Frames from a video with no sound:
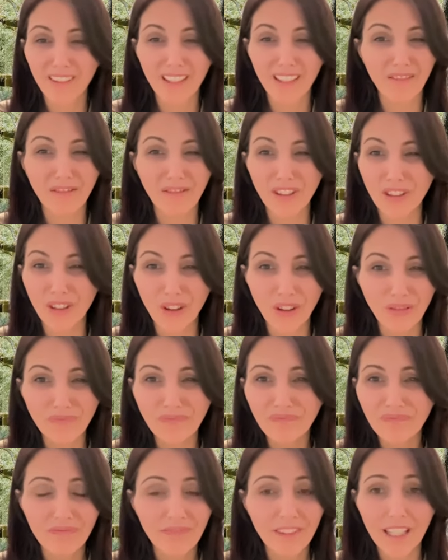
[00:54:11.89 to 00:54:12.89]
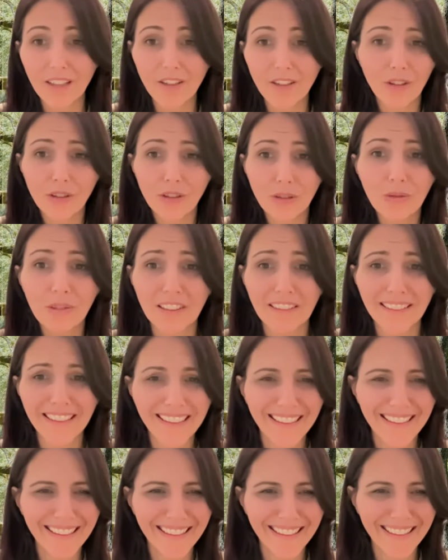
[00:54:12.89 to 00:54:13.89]
if you don't, then don't do
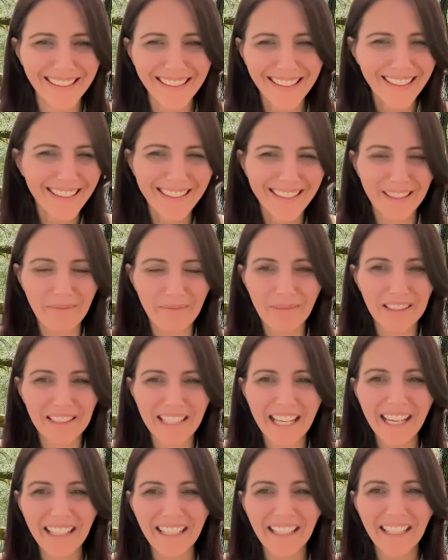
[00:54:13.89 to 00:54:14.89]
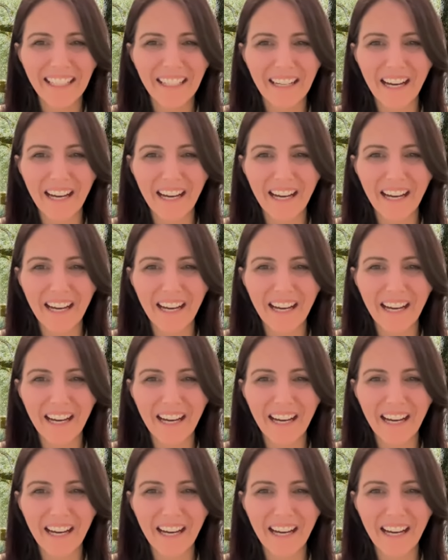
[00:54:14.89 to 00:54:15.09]
it. Simple as that.